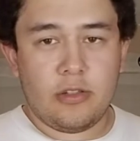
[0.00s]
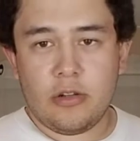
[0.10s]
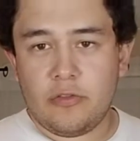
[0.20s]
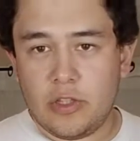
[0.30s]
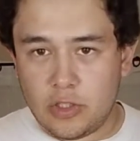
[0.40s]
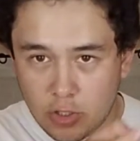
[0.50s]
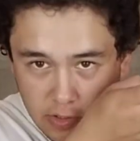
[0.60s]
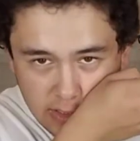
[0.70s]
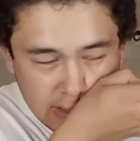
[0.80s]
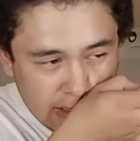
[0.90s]
show off the
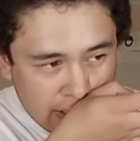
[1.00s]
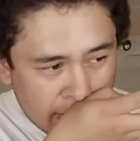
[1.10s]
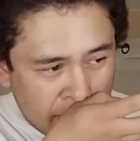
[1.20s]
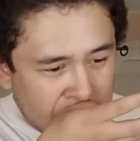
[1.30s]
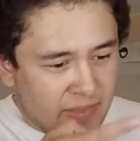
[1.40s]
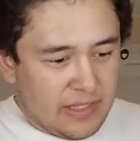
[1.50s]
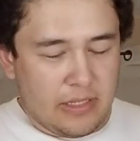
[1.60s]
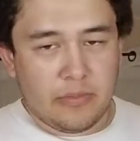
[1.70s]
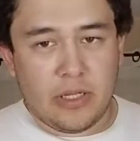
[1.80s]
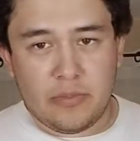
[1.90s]
jerseys
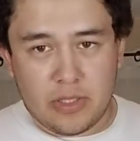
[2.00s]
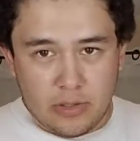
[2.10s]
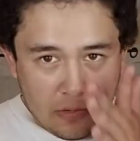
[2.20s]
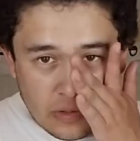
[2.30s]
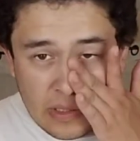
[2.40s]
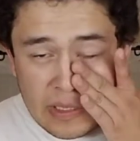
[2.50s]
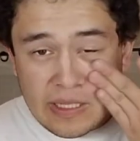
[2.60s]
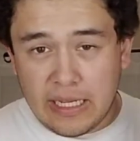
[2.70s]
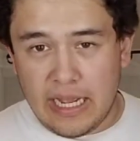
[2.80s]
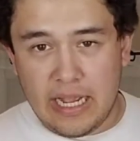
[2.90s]
sometime soon.
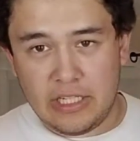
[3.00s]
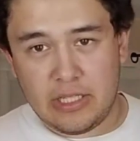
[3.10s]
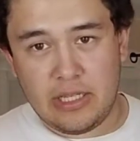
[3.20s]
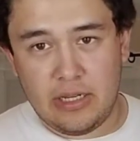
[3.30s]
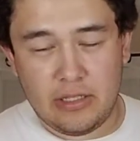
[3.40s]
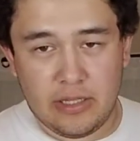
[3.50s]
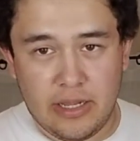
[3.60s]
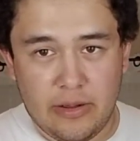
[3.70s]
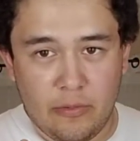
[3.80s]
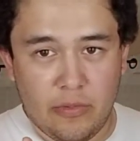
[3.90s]
I just need to
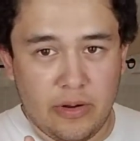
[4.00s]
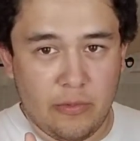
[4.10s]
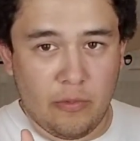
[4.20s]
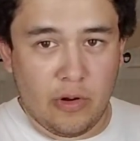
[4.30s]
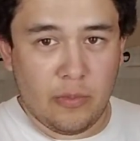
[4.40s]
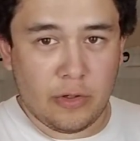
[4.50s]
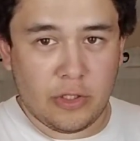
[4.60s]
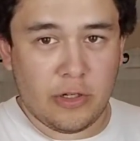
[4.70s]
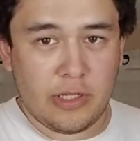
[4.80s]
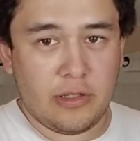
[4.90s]
get one more
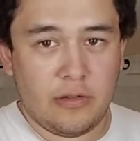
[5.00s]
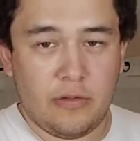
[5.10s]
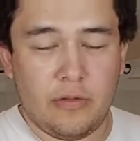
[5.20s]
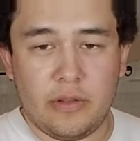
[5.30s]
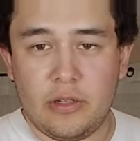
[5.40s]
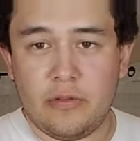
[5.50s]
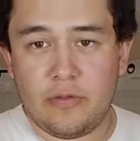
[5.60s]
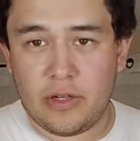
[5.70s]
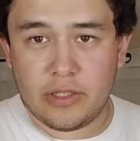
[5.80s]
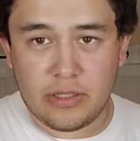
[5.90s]
jersey to, you know,
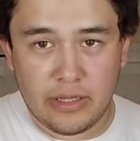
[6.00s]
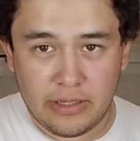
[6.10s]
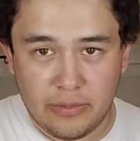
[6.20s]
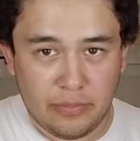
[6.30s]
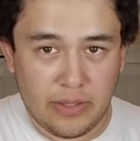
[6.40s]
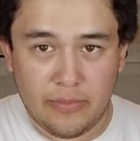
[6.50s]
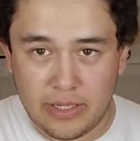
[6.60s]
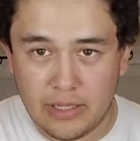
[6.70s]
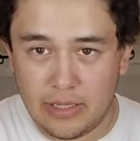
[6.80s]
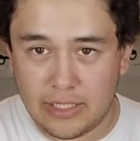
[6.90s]
finish and complete my
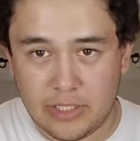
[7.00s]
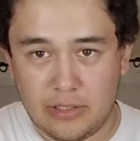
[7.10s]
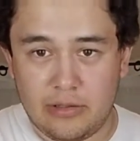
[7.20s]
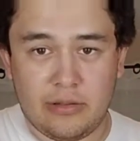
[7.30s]
collection.